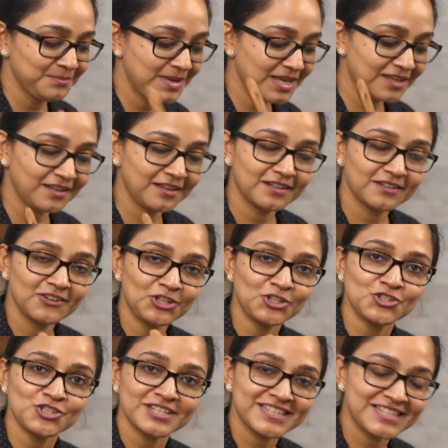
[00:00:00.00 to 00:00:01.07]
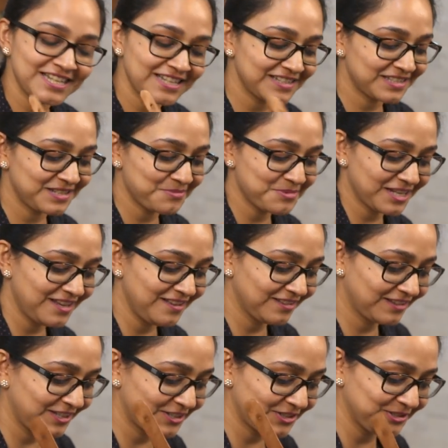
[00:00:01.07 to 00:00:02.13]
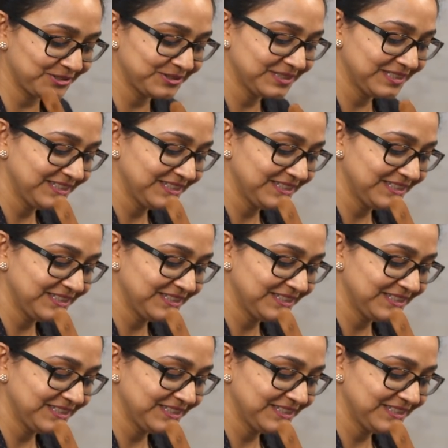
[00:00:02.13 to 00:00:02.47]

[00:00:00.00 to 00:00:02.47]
making it not just tasty but healthy too.